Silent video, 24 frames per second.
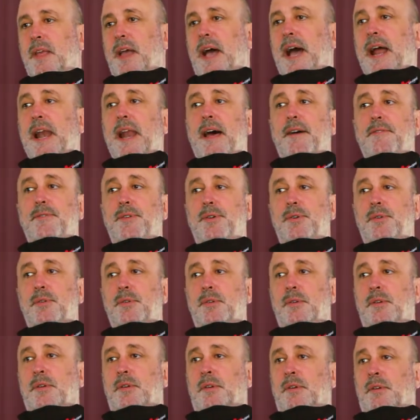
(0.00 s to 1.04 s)
I love you.
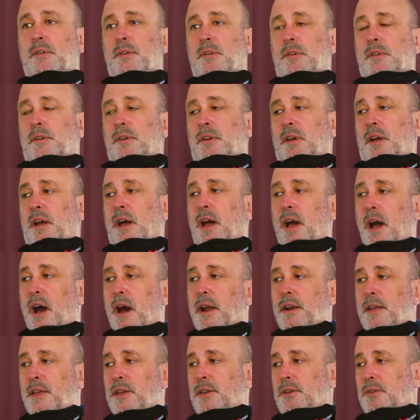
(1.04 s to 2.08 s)
I
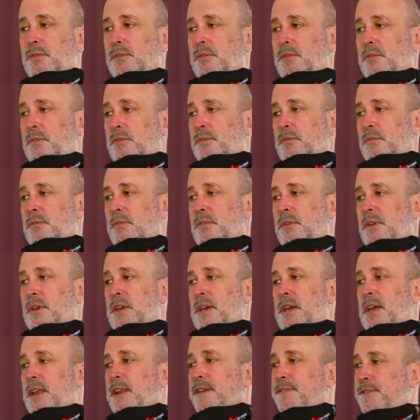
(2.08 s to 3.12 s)
honor you.
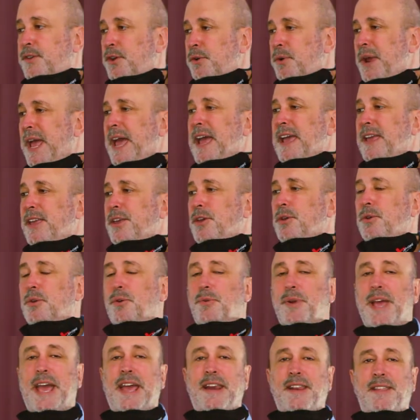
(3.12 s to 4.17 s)
And if you, create, you
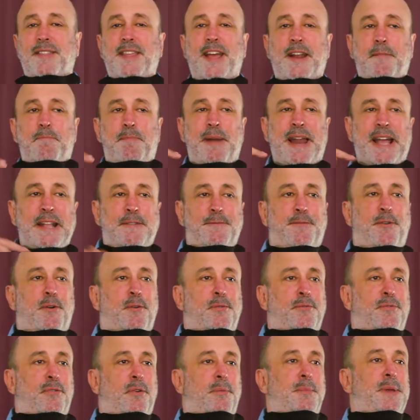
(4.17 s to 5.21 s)
created that
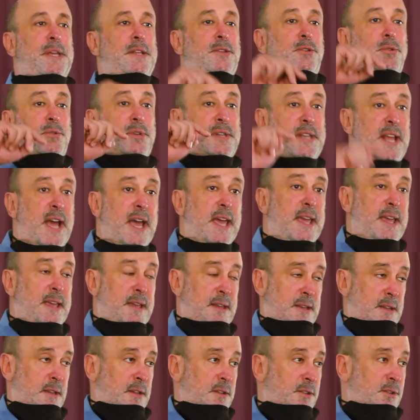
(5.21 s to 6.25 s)
platform for me today
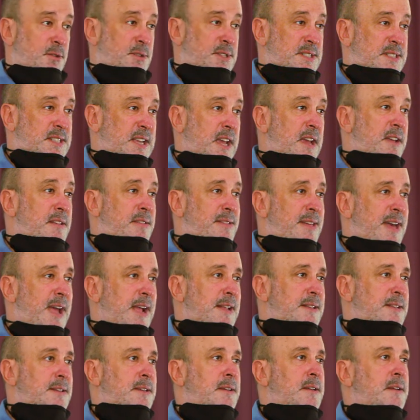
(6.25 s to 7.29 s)
to say
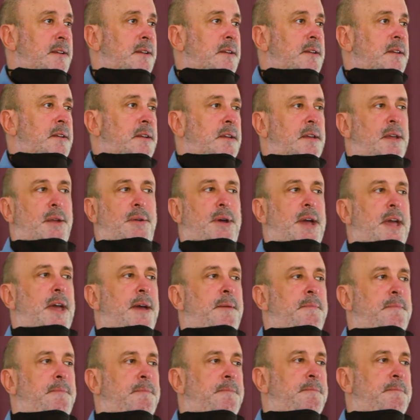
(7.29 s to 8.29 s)
that, here I am.